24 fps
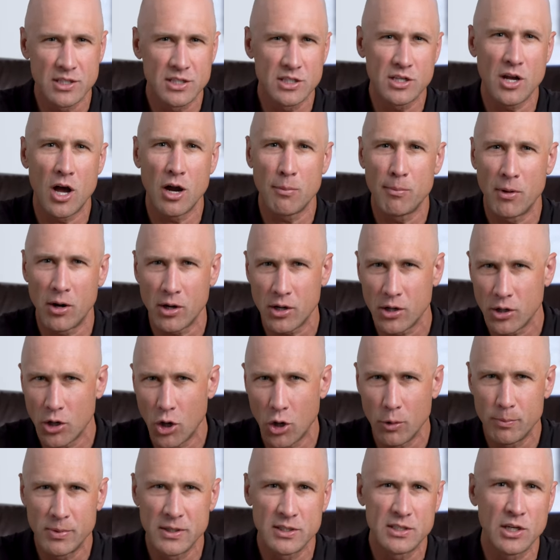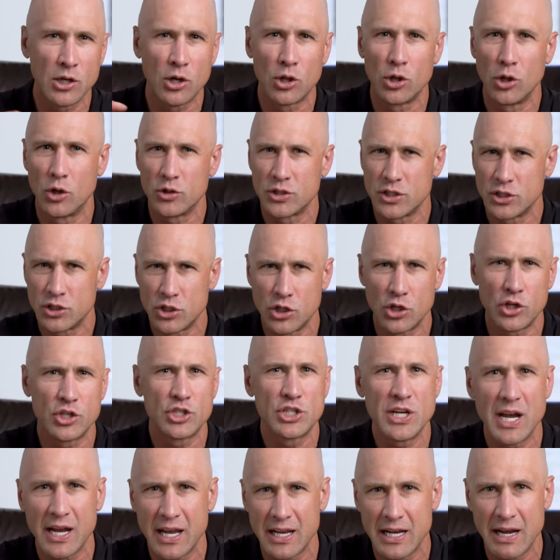the stock market opens and closes, you're
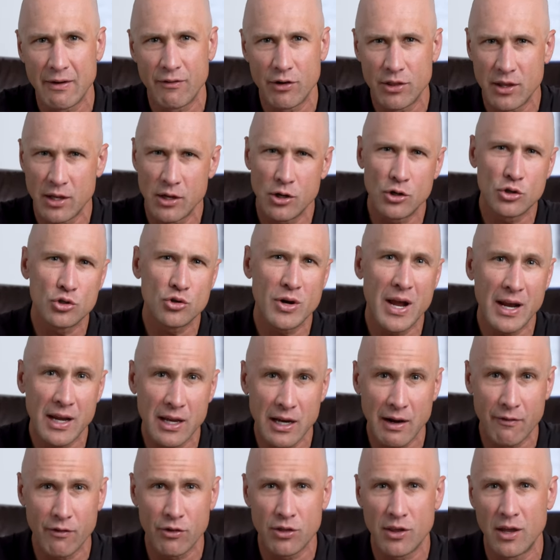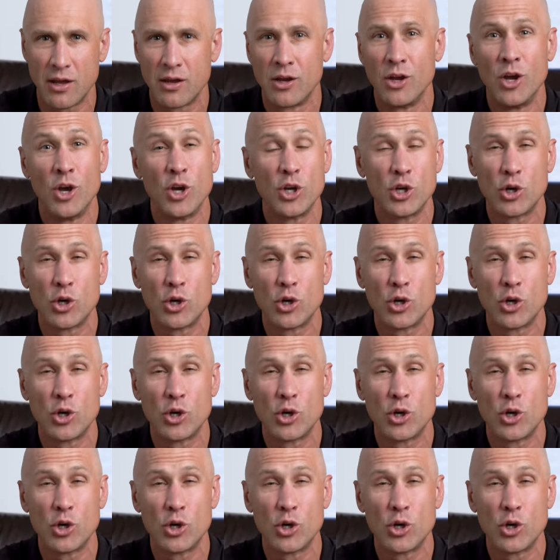checking everything, you're tracking everything,